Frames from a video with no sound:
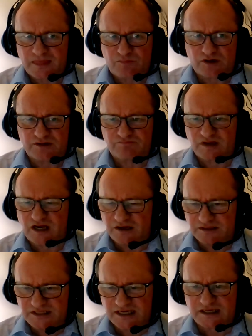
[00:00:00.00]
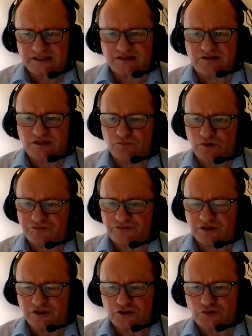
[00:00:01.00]
but taking the team with
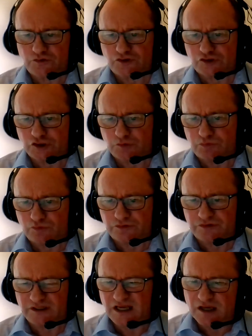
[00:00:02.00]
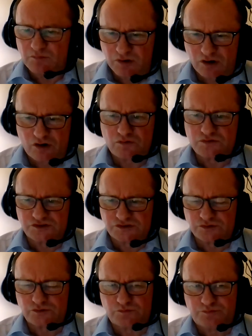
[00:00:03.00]
you, hugely important, but
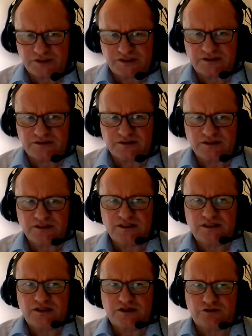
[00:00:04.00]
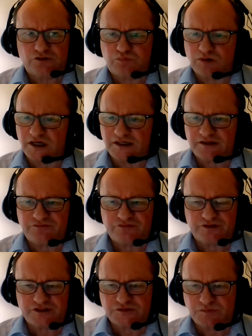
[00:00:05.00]
also being, you know, planning
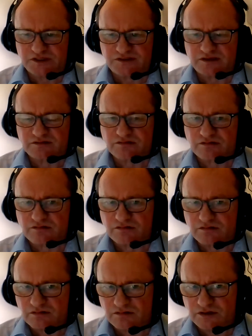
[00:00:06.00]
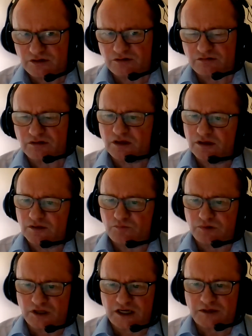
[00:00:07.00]
for these meetings, you know,
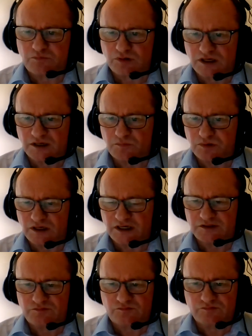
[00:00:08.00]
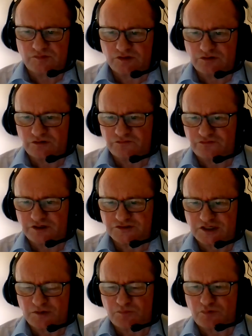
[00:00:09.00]
plan, you know, for
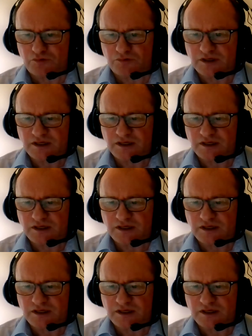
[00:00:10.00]
example.